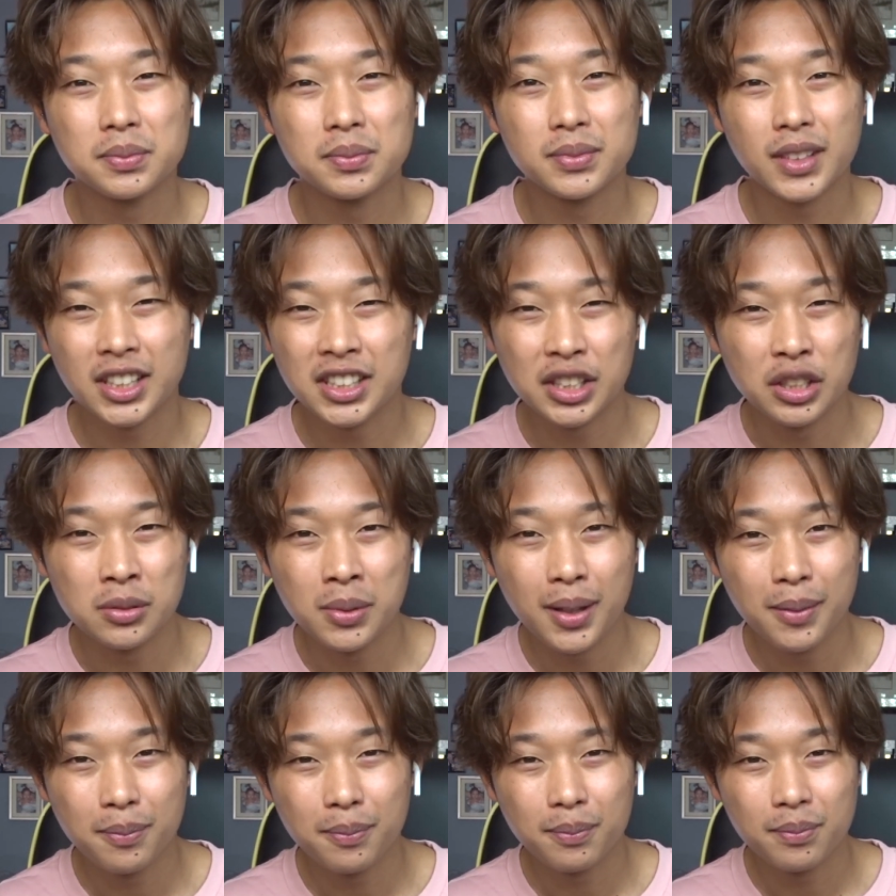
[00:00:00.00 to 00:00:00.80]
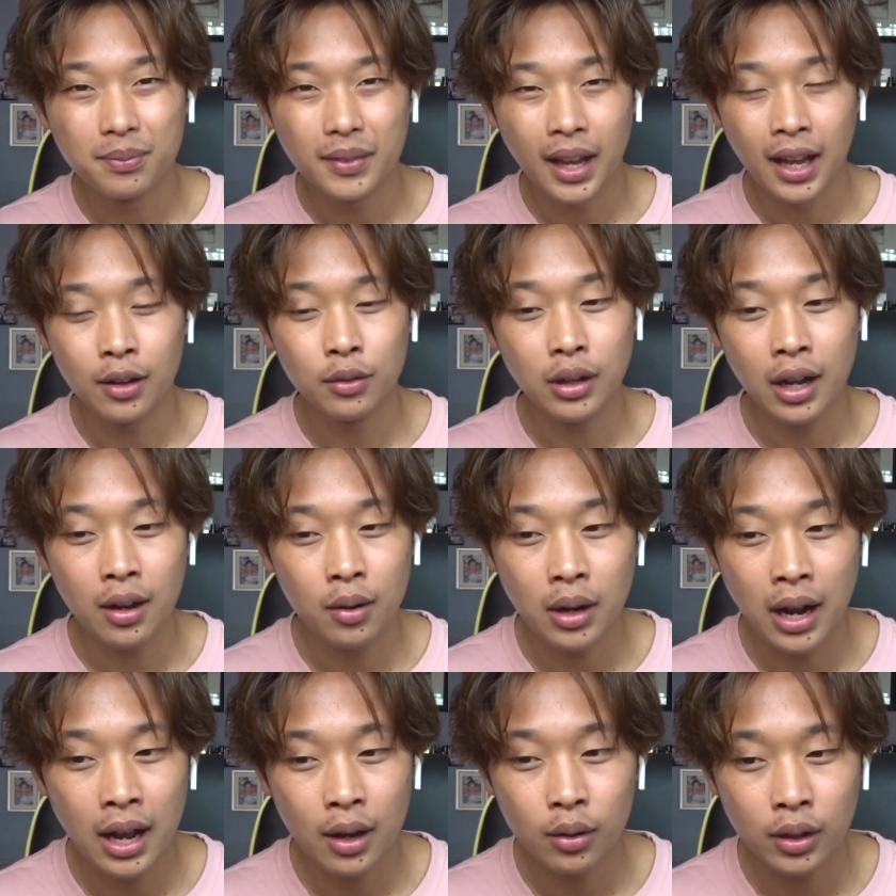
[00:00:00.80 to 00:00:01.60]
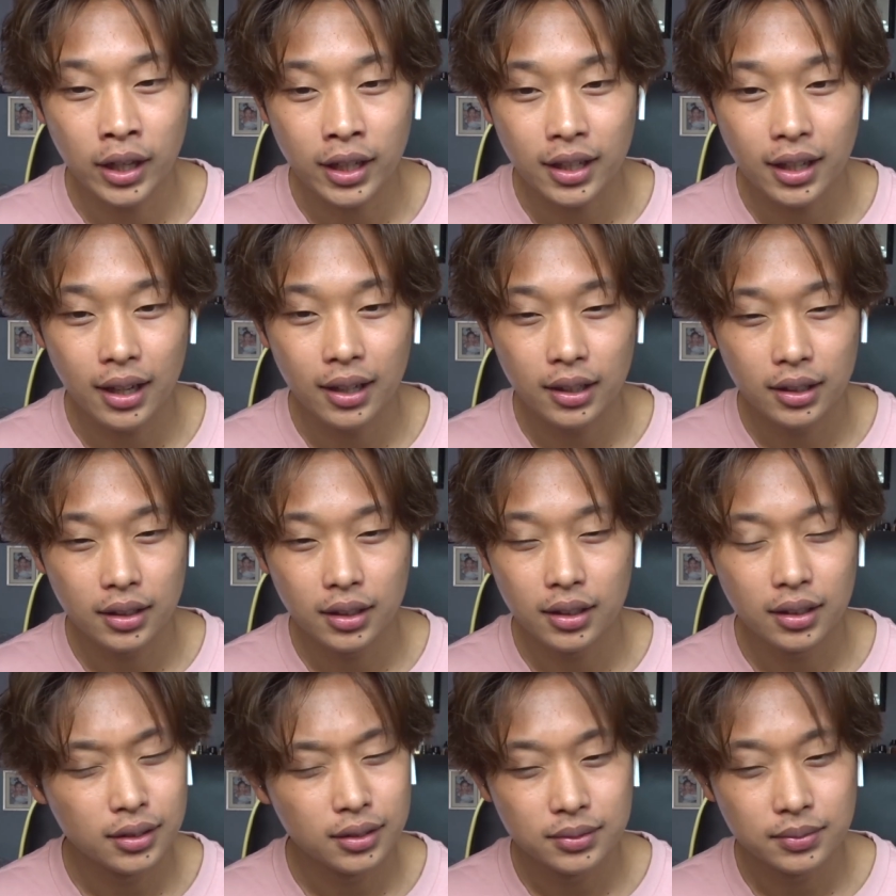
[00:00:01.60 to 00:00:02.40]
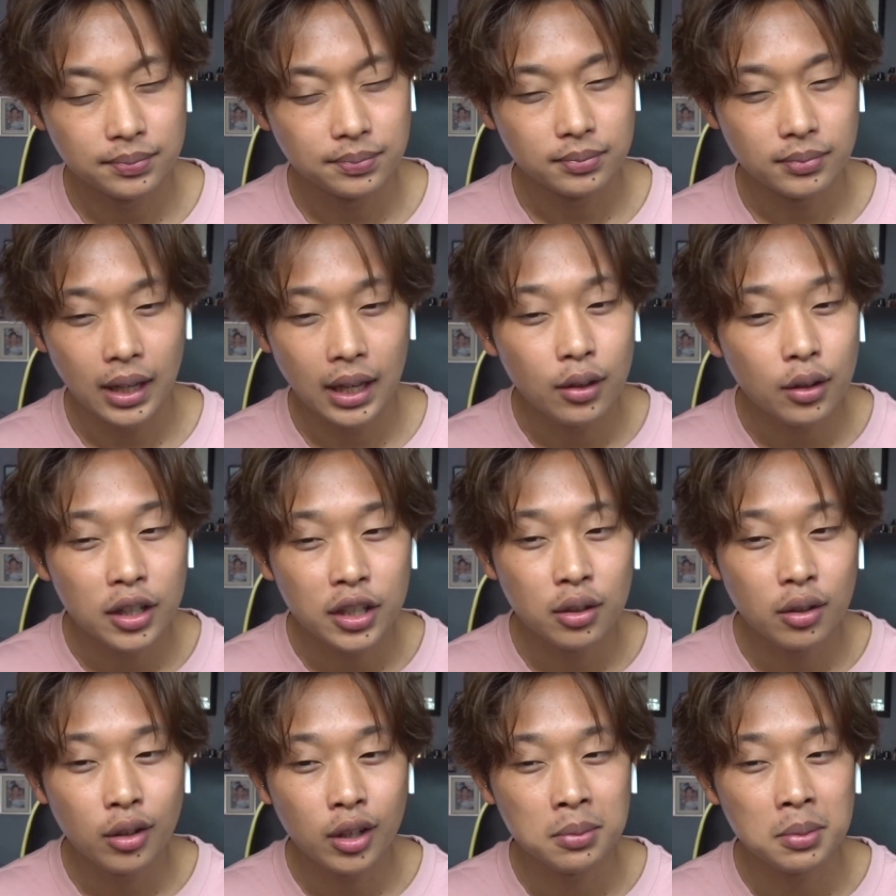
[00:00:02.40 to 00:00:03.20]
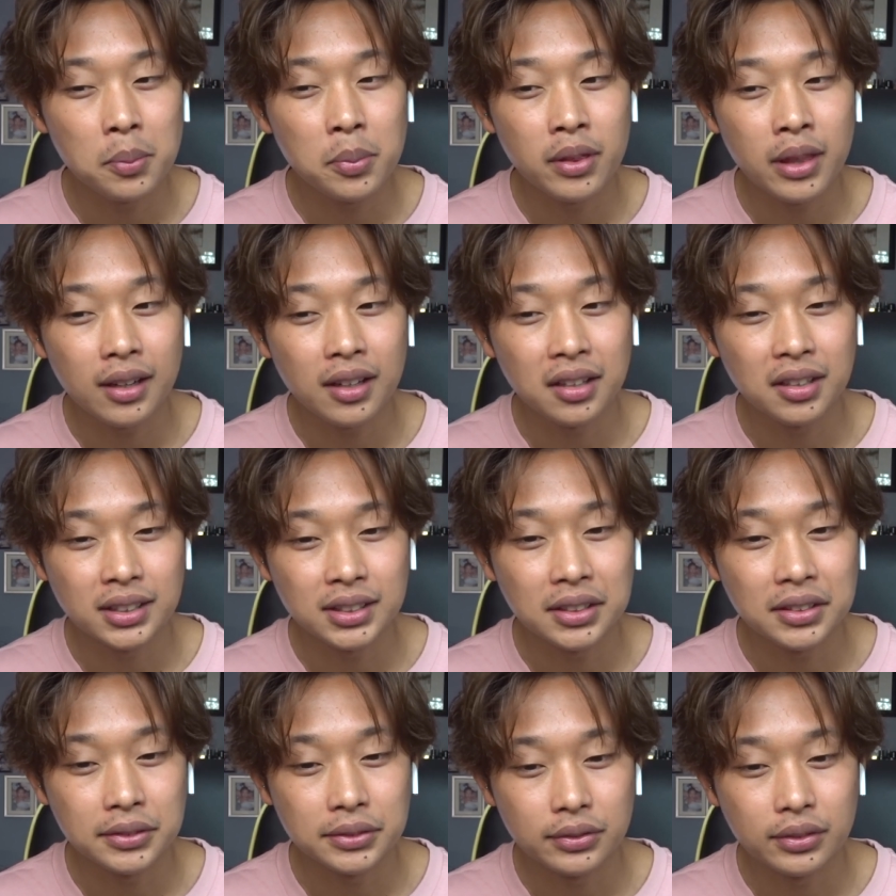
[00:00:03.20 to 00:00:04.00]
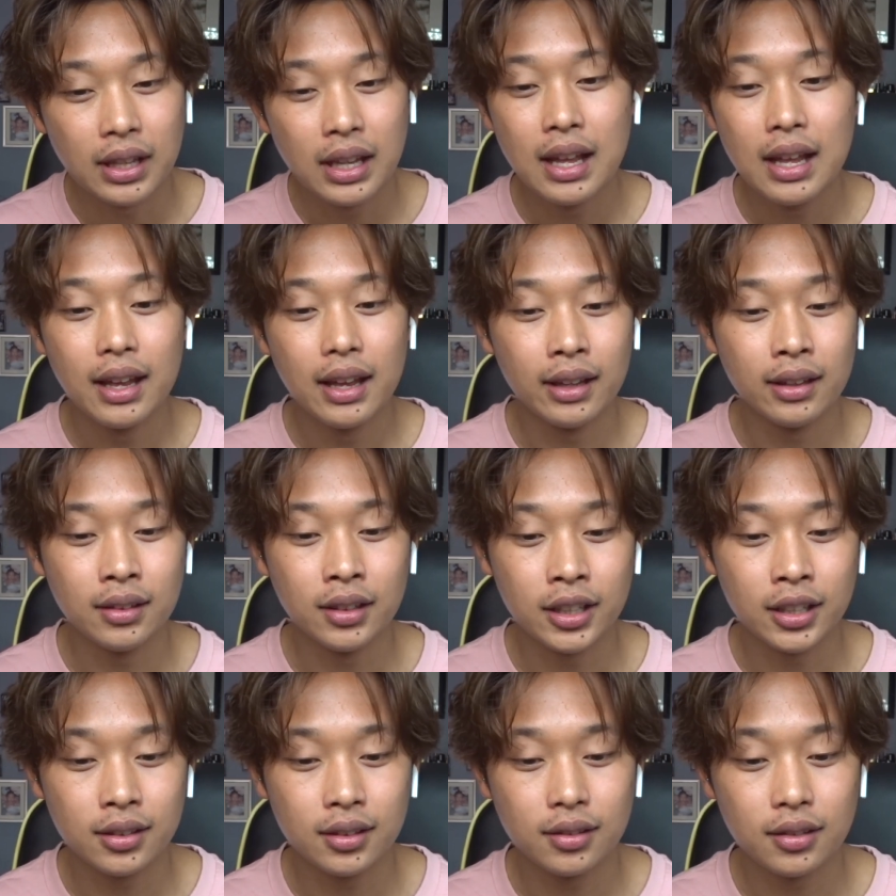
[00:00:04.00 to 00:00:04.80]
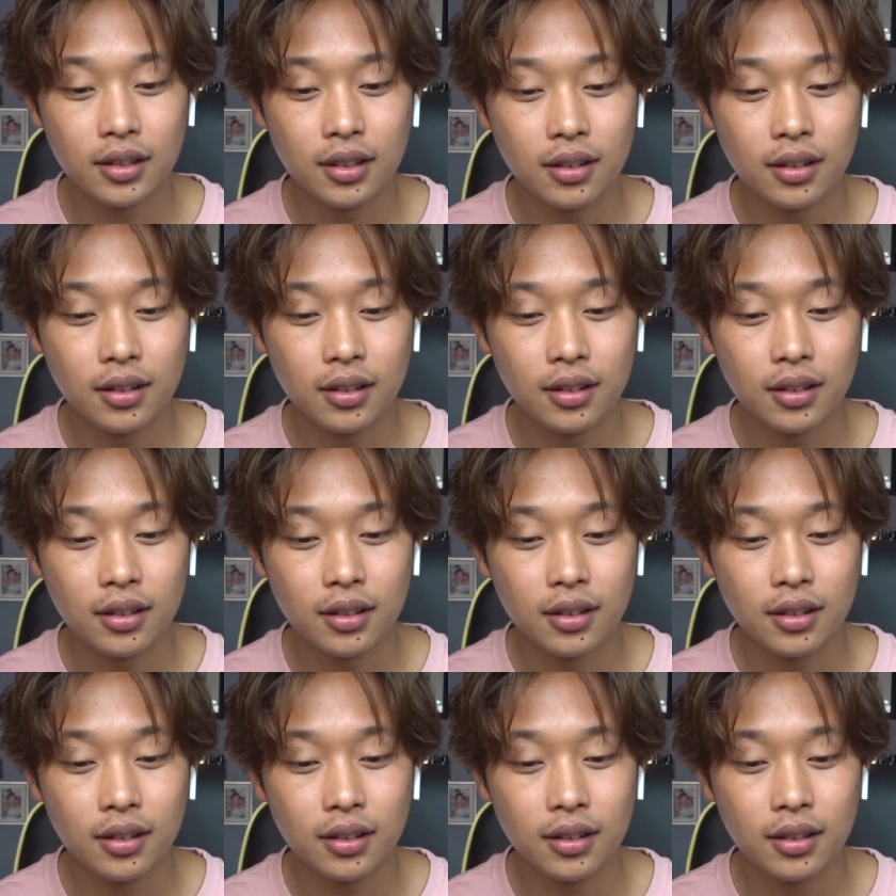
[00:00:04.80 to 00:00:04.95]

Excuse me? How can you all come up with that kind of stuff? And like,